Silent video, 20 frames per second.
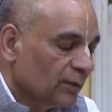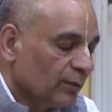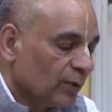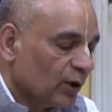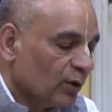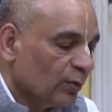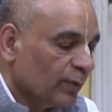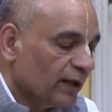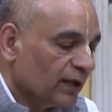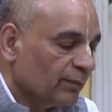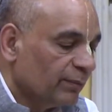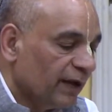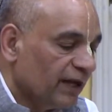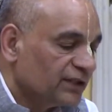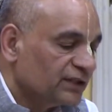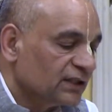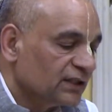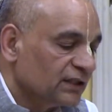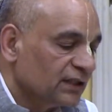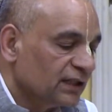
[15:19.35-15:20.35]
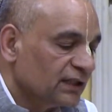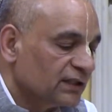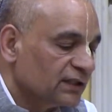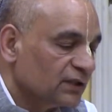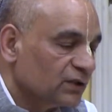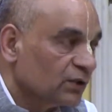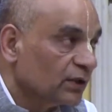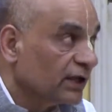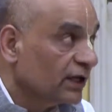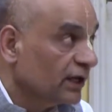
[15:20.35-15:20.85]
Prabhupada mentioned this
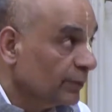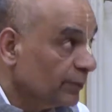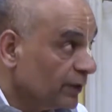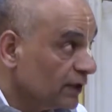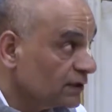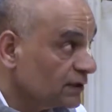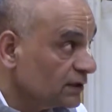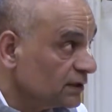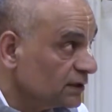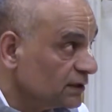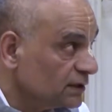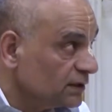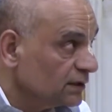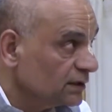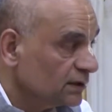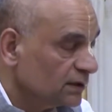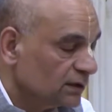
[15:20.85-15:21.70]
to keep us,